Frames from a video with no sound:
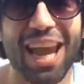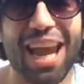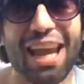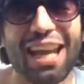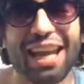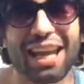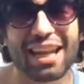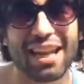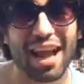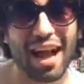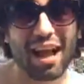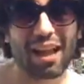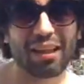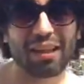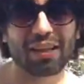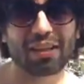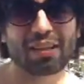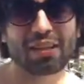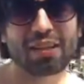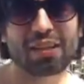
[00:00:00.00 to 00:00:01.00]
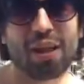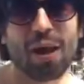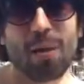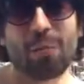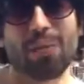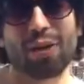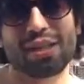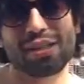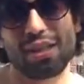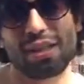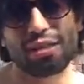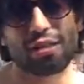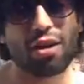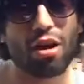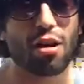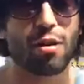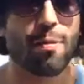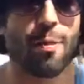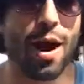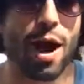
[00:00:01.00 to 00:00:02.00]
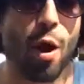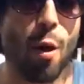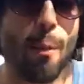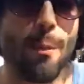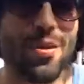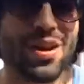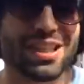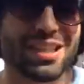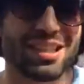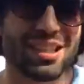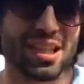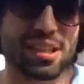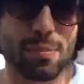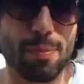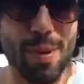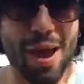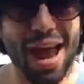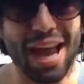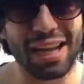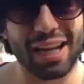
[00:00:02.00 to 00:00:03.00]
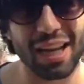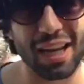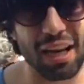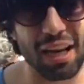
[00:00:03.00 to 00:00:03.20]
gaining knowledge. Plus, I started my own business back